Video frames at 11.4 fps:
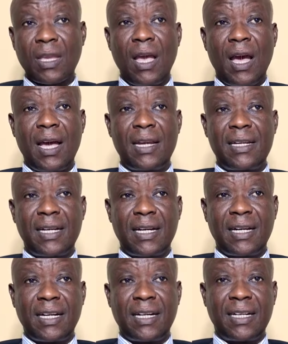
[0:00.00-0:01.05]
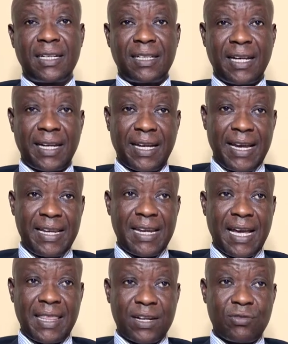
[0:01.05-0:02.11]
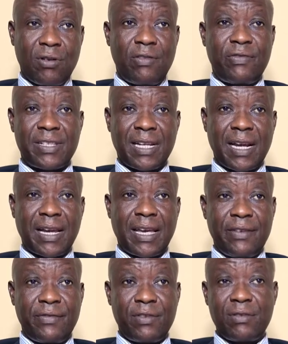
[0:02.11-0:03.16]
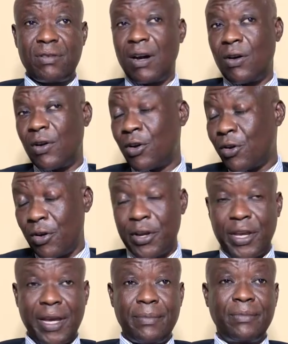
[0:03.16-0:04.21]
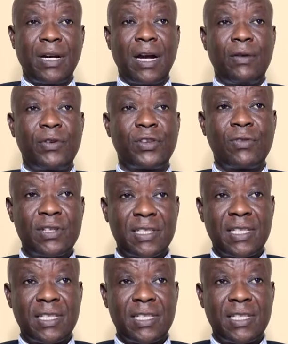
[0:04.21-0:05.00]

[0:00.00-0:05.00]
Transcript: And again, at that conference that I gave you, or a colloquium, which was